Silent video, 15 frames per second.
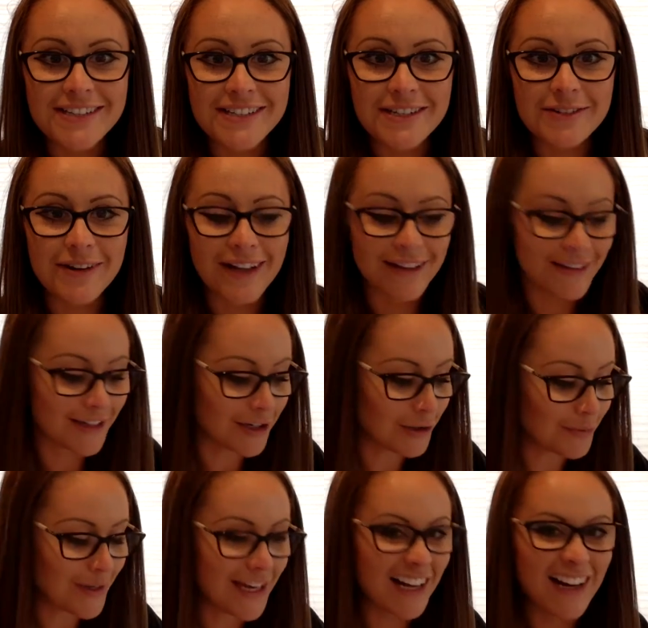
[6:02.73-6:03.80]
do a little
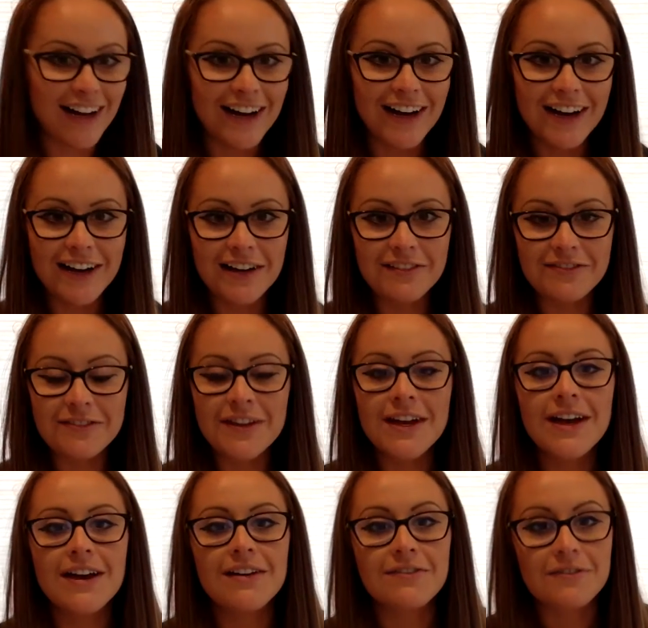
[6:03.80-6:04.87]
bit of
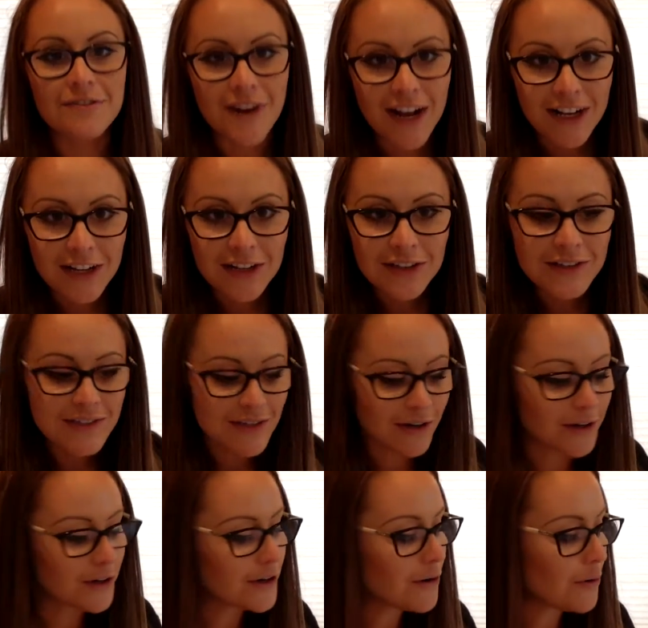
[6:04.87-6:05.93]
freckle,
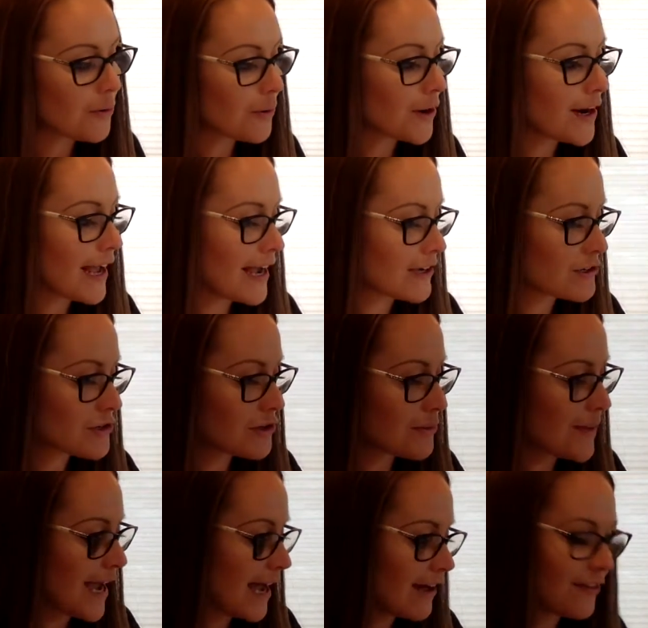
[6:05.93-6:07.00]
zern, or extra
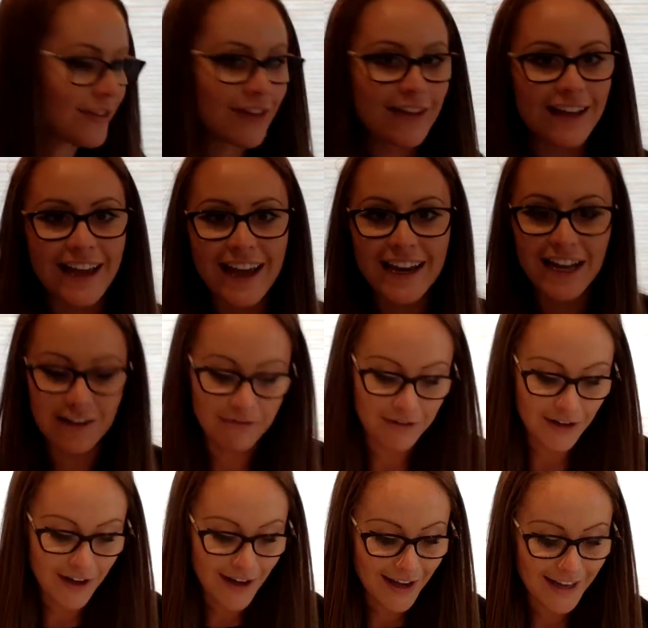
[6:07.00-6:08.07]
math, and I
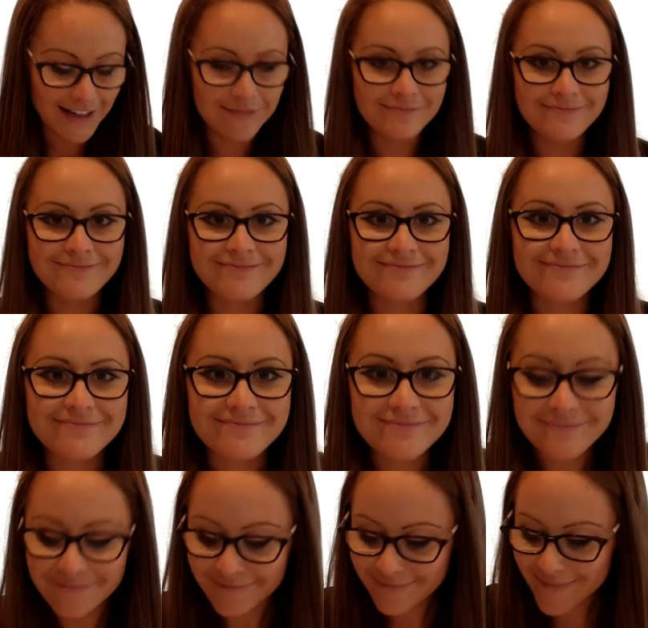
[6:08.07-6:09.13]
forgot,
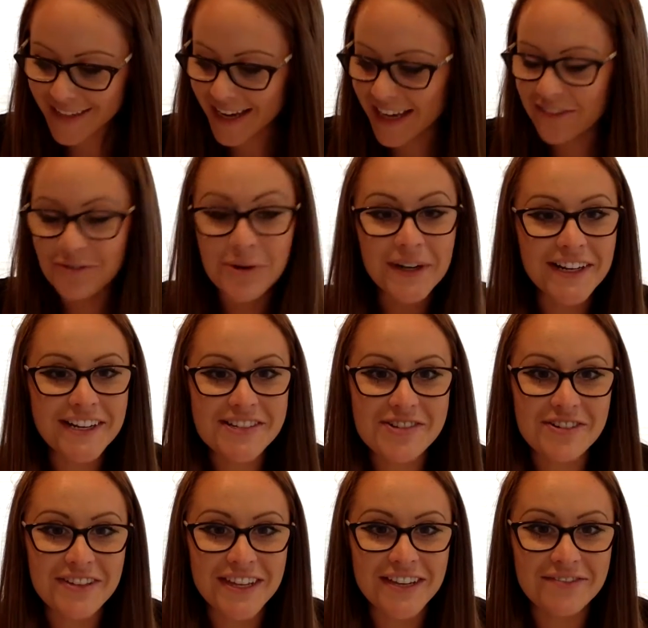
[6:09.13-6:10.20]
I have one
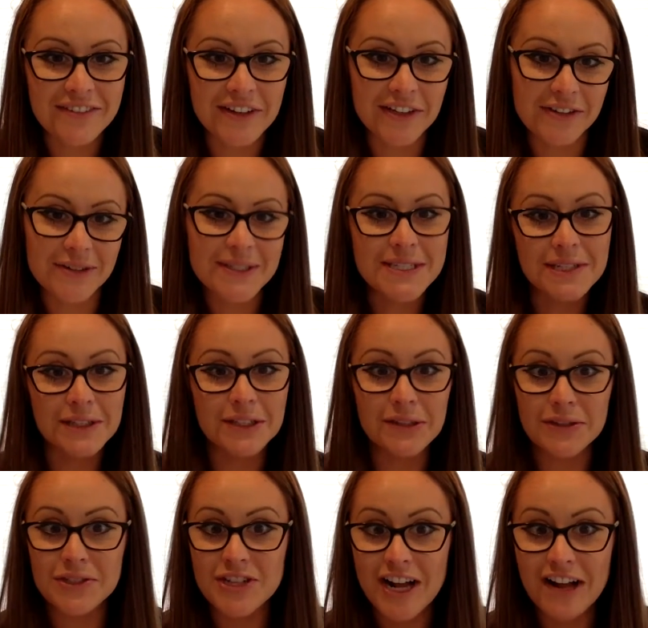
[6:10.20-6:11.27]
extra thing for you. It's a
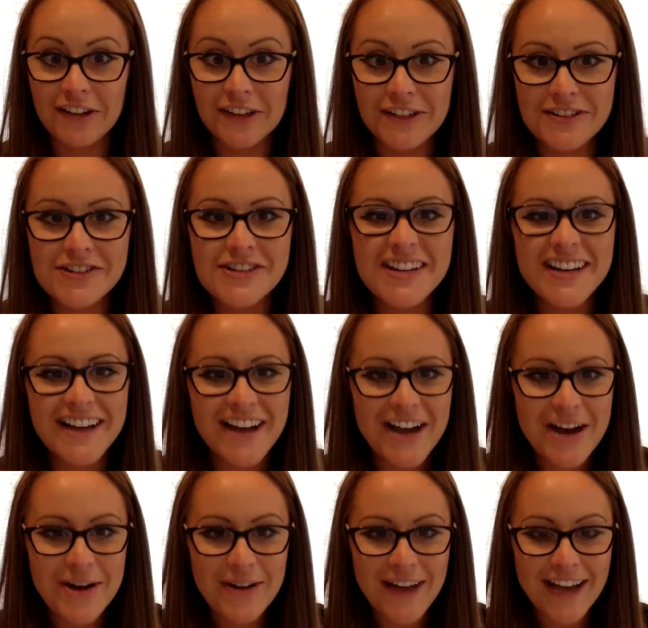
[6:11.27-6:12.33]
little challenge.
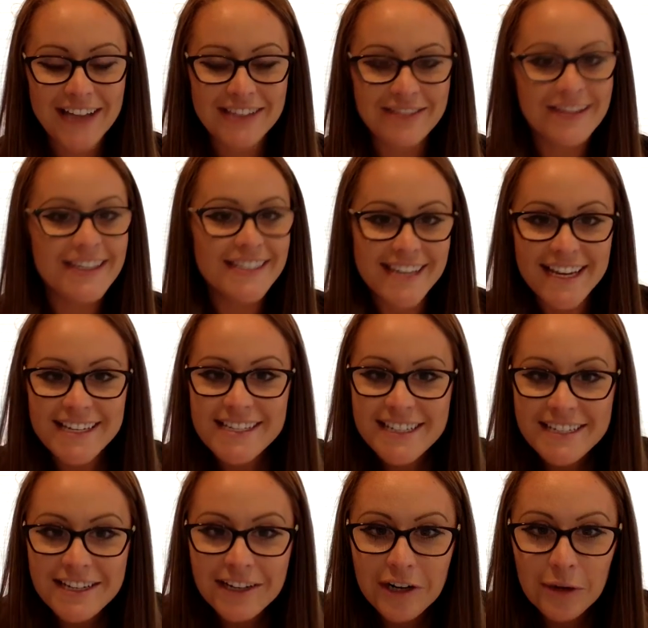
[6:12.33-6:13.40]
Okay, so this
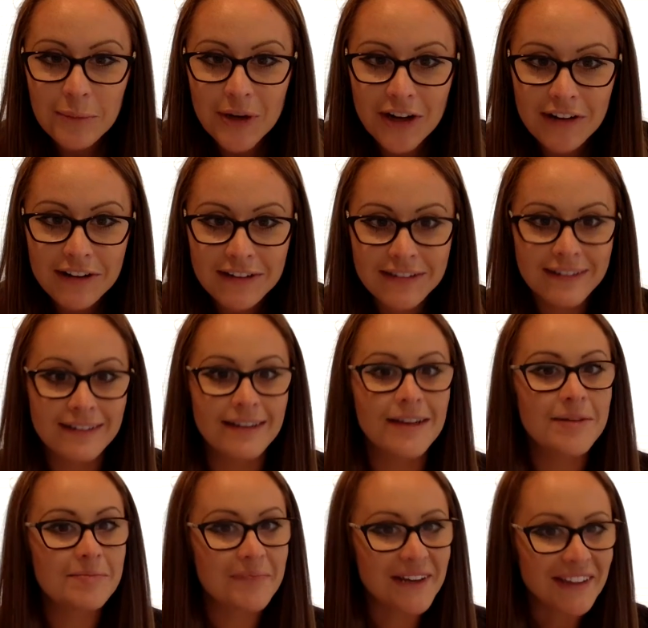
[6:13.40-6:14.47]
isn't in your book,
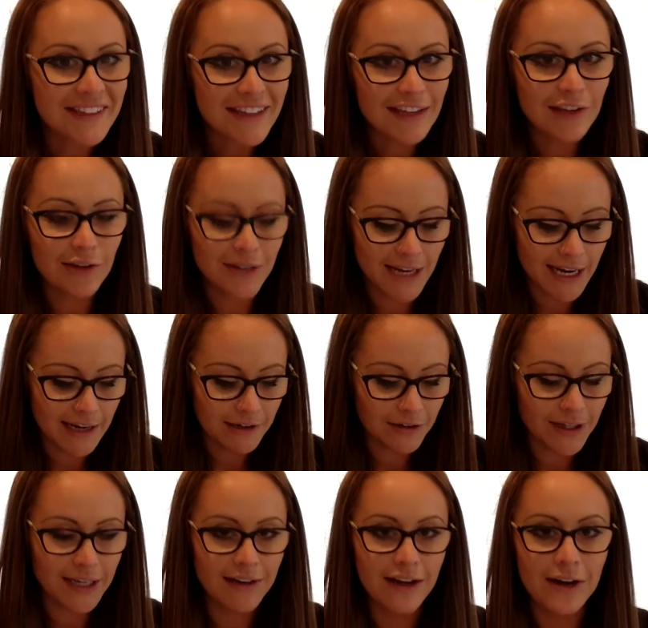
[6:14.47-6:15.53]
but I think you can handle
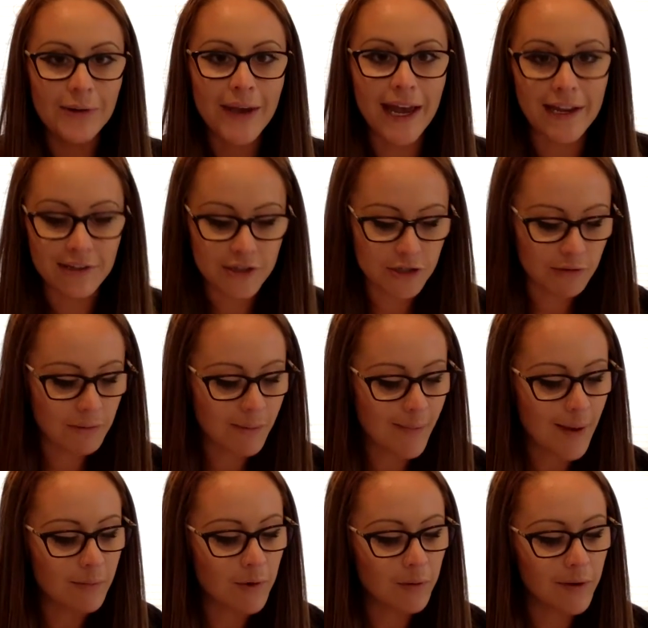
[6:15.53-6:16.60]
it. Okay, do you
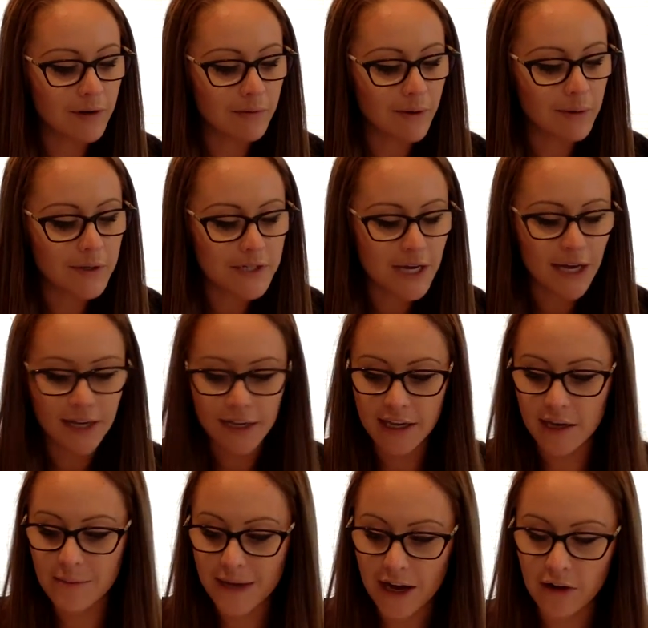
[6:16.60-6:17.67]
remember when we were
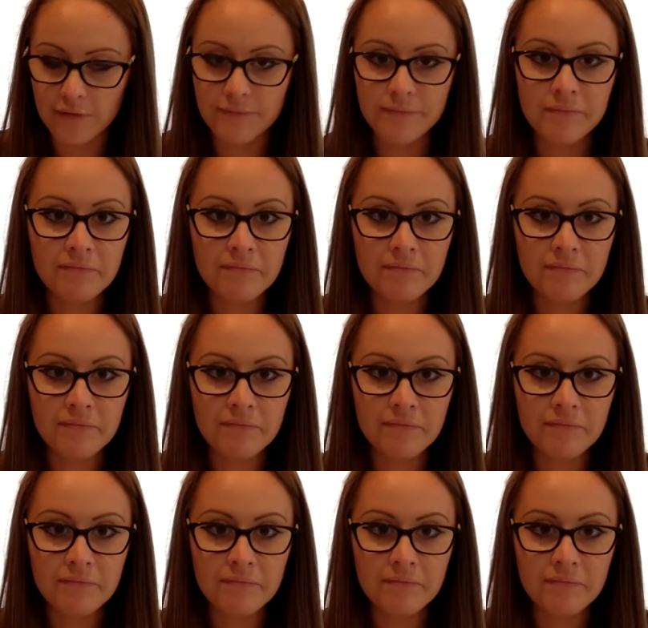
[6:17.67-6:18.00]
talking about